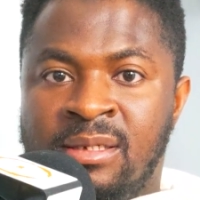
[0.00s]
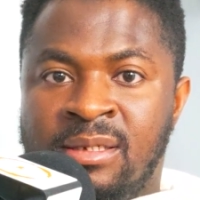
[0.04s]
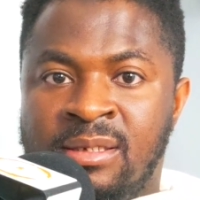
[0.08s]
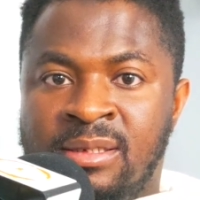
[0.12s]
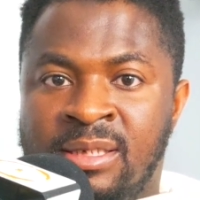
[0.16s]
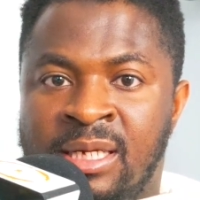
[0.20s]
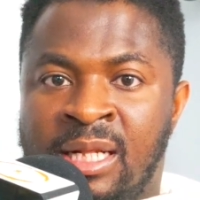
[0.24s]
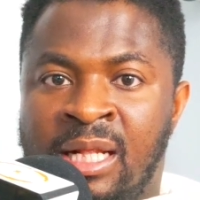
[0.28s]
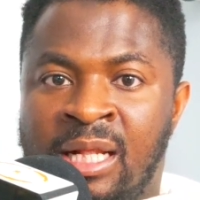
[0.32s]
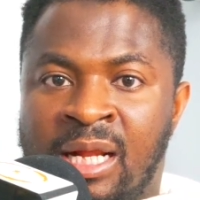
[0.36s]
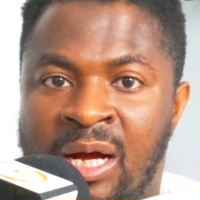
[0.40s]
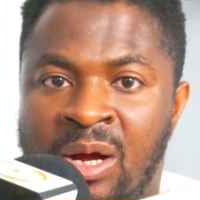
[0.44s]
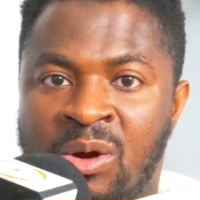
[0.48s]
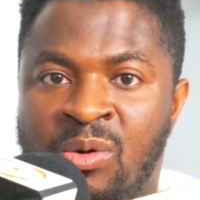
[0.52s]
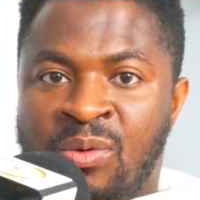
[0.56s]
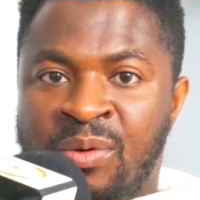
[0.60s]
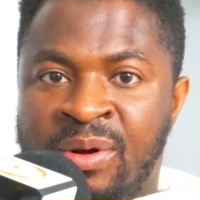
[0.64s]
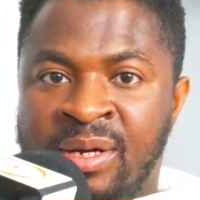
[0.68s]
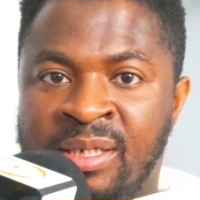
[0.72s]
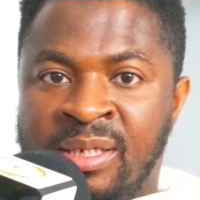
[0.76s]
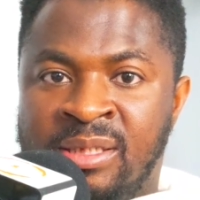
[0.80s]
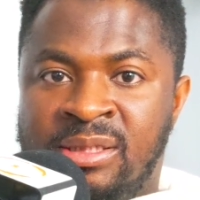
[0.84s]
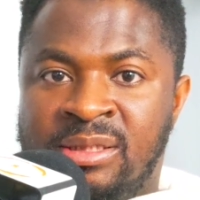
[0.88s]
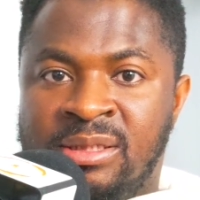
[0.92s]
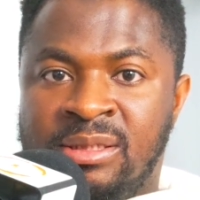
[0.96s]
the
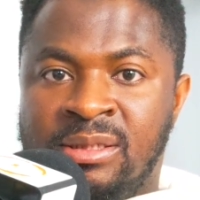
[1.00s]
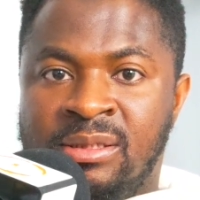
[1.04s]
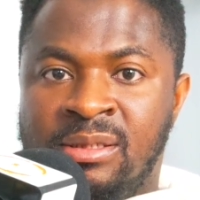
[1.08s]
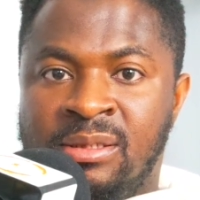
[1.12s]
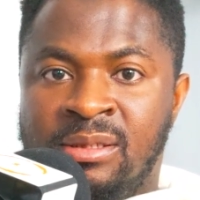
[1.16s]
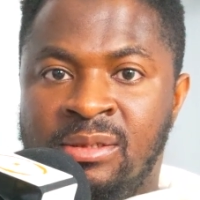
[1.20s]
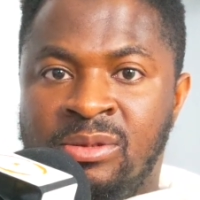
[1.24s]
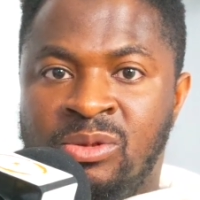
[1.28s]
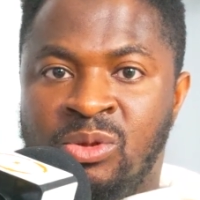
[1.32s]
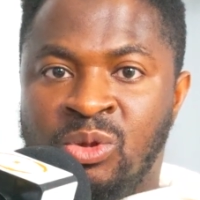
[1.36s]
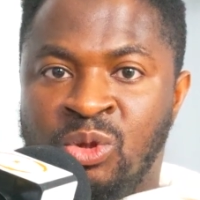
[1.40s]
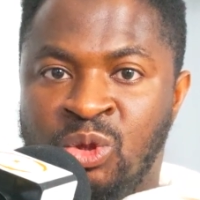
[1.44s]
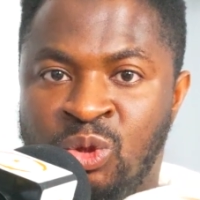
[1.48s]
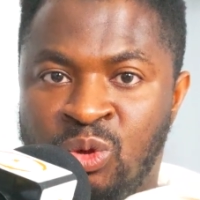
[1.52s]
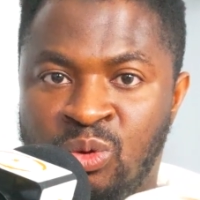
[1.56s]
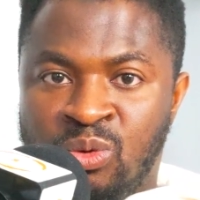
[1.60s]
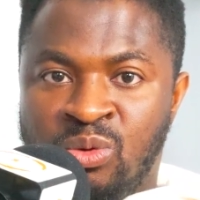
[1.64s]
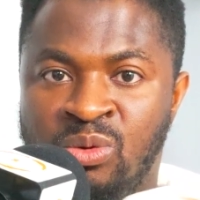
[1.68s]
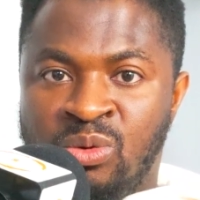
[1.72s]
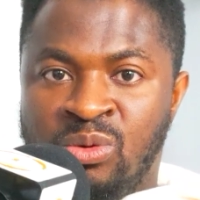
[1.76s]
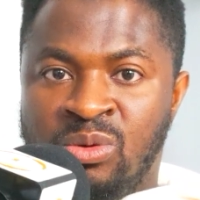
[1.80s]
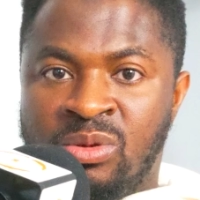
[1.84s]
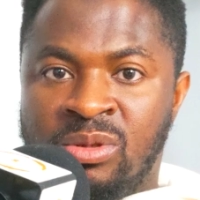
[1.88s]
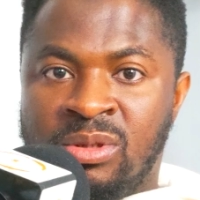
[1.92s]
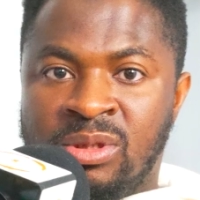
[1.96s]
language to
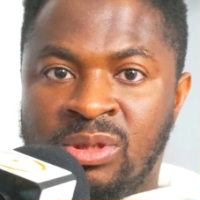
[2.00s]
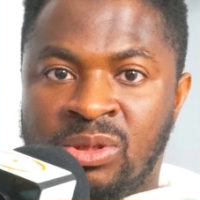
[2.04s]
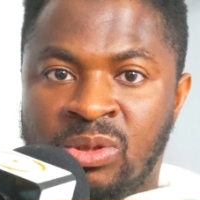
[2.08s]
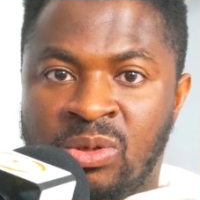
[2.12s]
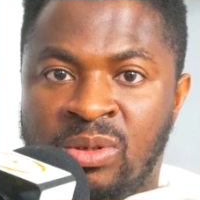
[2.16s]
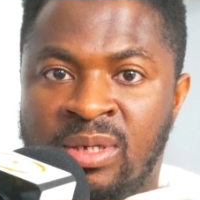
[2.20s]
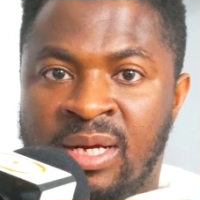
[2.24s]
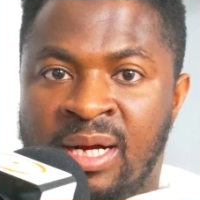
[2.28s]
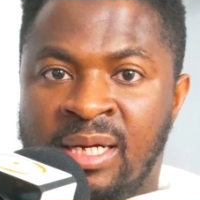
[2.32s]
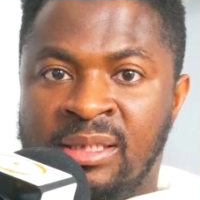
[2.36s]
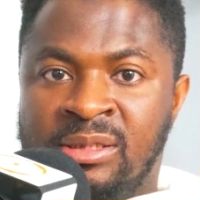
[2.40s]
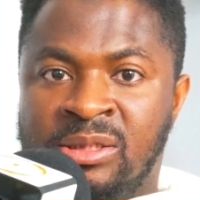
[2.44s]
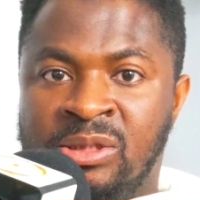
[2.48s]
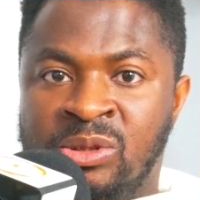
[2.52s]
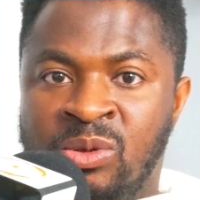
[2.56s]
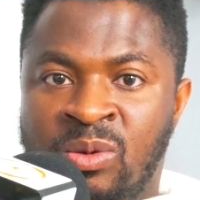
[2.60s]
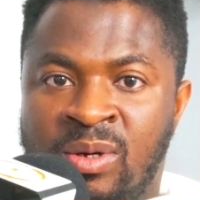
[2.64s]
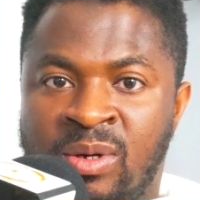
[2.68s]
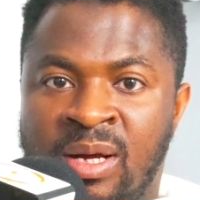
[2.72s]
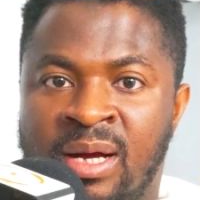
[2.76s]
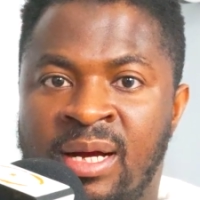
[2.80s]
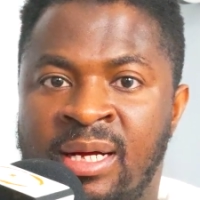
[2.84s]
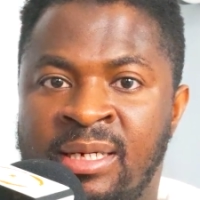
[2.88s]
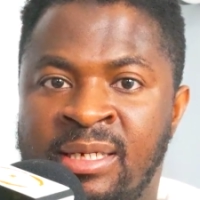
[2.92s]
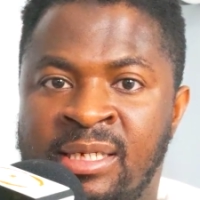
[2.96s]
you so that you
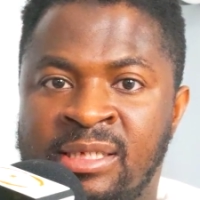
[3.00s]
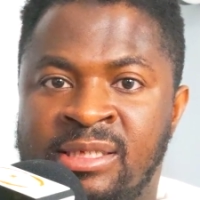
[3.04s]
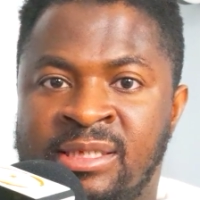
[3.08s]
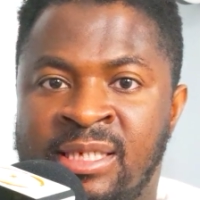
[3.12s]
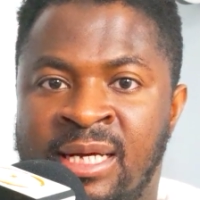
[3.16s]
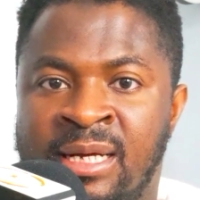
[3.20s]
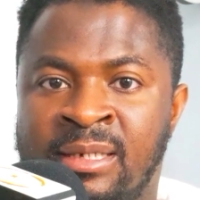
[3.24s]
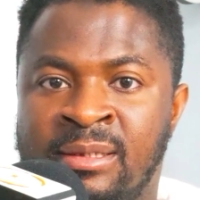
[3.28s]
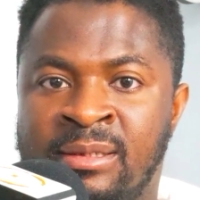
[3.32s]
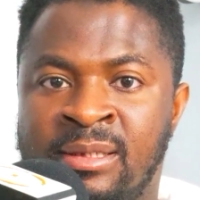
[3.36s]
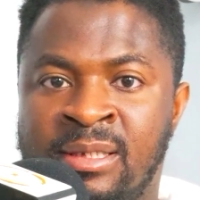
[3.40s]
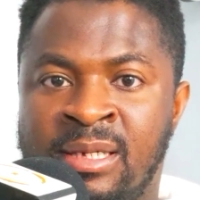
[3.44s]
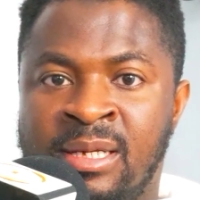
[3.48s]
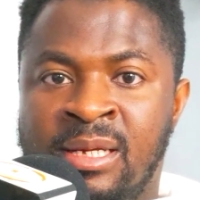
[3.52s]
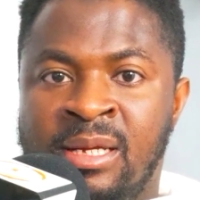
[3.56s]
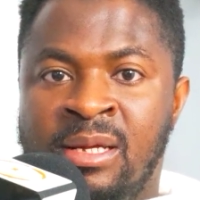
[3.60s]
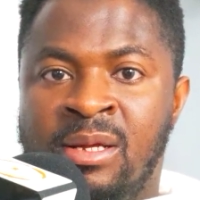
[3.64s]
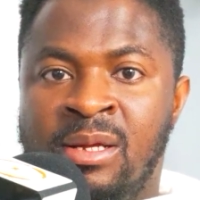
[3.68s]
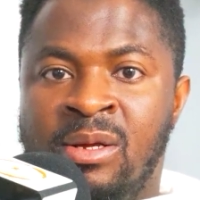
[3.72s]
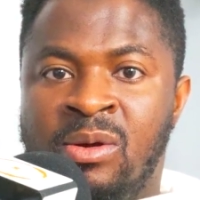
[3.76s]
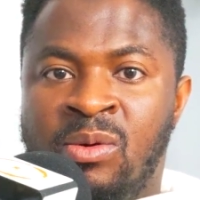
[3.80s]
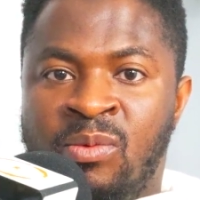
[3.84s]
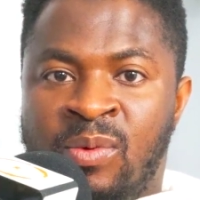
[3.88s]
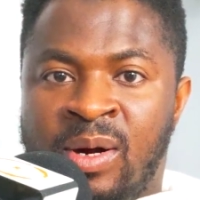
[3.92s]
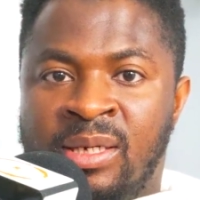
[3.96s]
can understand
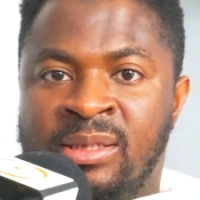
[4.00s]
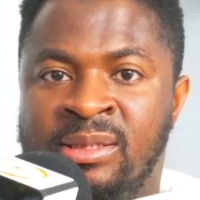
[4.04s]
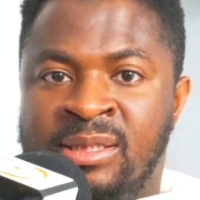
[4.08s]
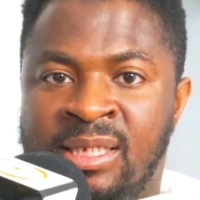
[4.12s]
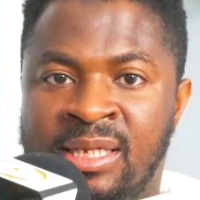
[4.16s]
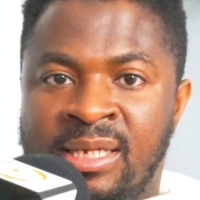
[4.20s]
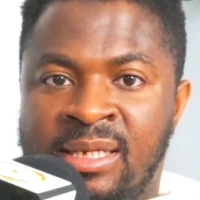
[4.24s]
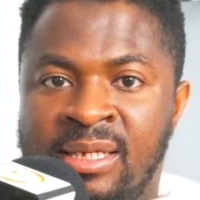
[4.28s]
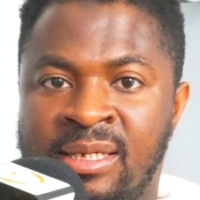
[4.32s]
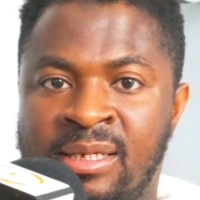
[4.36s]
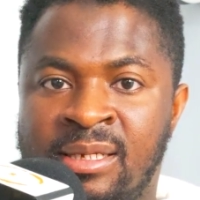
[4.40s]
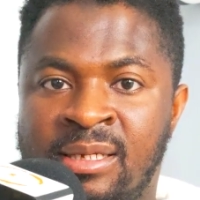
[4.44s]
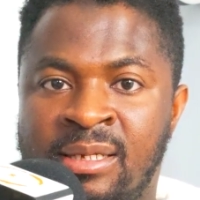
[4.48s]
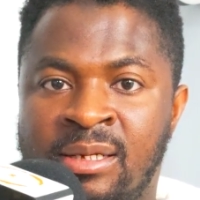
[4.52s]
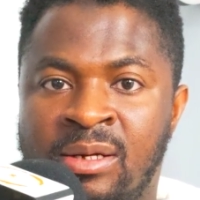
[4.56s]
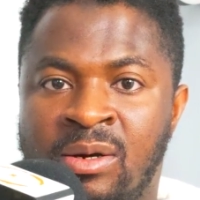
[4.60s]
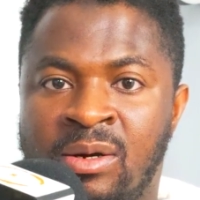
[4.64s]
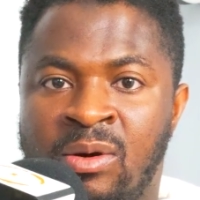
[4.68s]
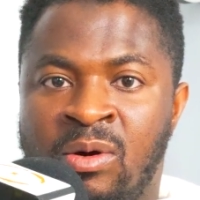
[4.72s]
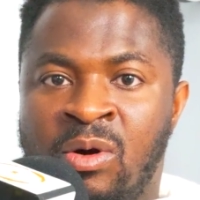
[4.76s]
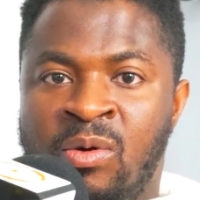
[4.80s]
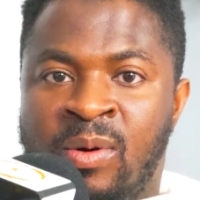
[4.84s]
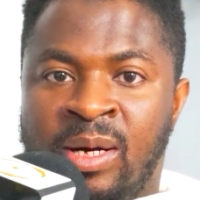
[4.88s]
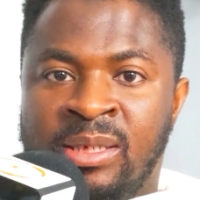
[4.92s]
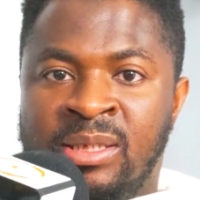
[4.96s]
what the
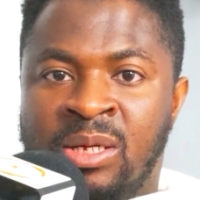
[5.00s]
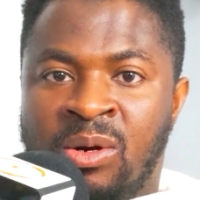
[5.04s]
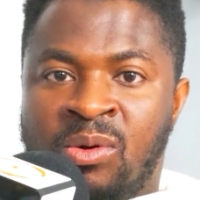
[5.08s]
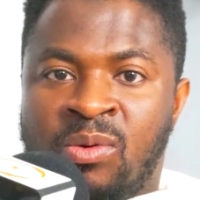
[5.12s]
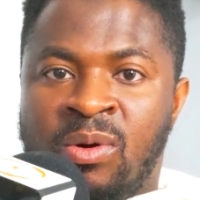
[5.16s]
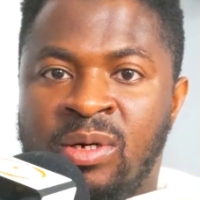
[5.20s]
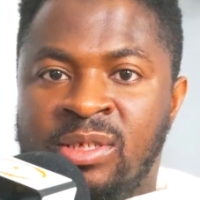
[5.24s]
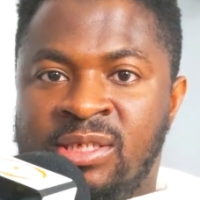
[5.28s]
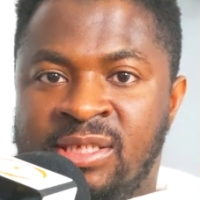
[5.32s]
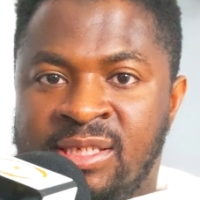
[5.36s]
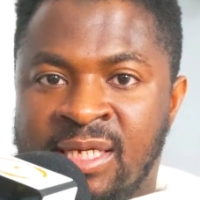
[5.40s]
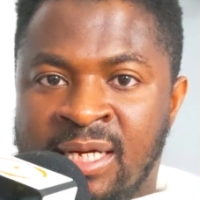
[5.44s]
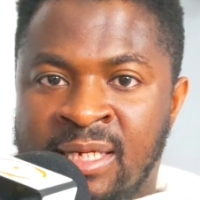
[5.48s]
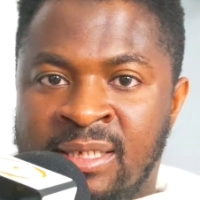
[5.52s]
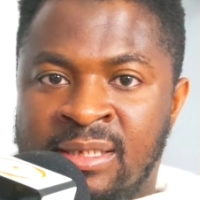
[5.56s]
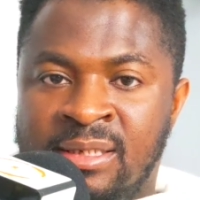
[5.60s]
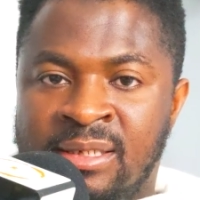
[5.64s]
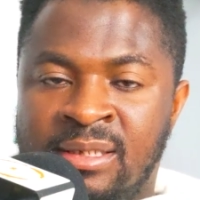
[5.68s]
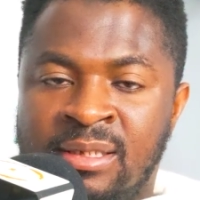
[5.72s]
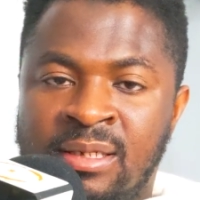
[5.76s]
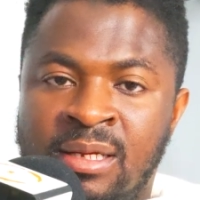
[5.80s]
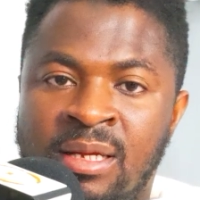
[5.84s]
court said.